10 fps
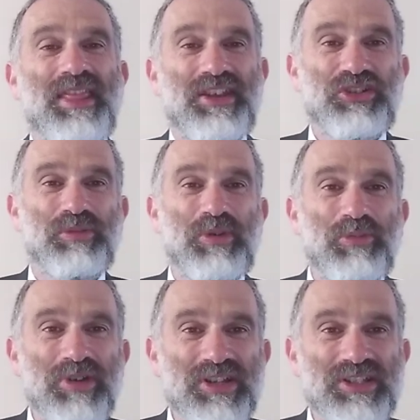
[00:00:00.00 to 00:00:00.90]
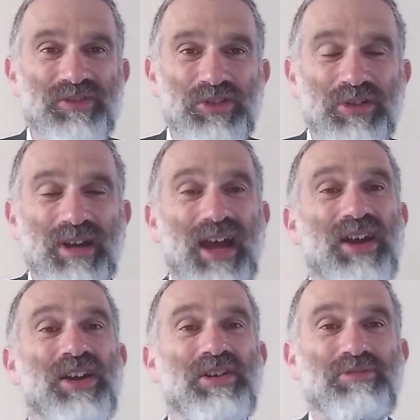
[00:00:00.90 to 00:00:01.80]
There shall be words of Torah
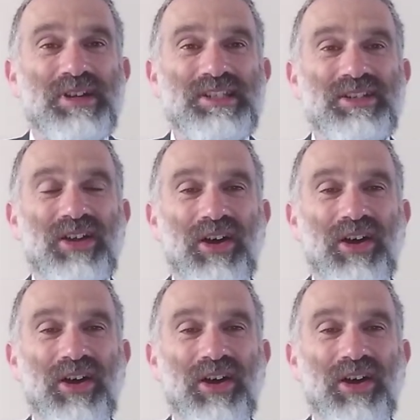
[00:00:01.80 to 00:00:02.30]
written